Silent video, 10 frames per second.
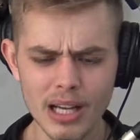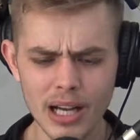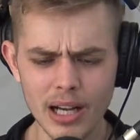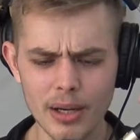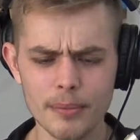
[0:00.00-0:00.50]

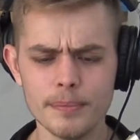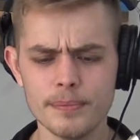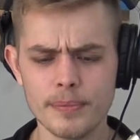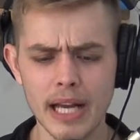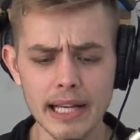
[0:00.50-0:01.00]
Um,
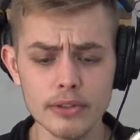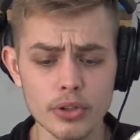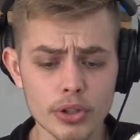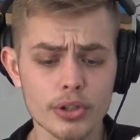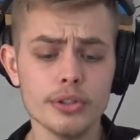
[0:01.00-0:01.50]
I
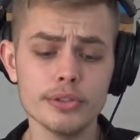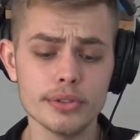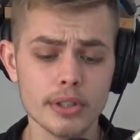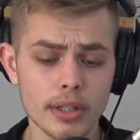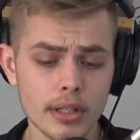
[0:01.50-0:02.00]

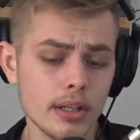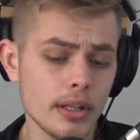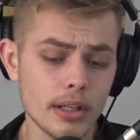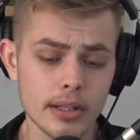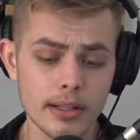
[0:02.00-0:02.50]
learned,
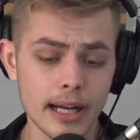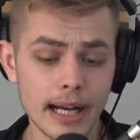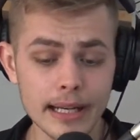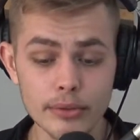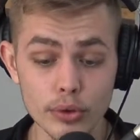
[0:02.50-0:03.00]

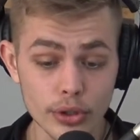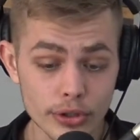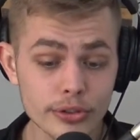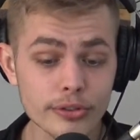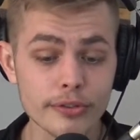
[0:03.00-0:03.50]
I
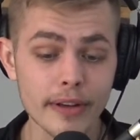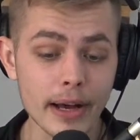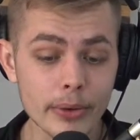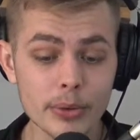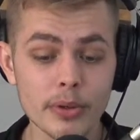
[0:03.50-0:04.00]
learned the
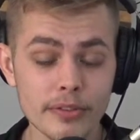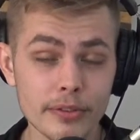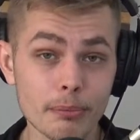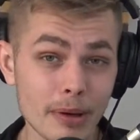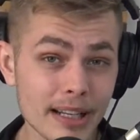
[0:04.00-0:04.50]
value
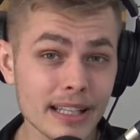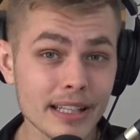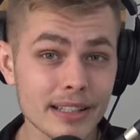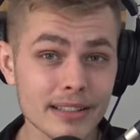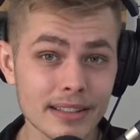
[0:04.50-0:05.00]
of money.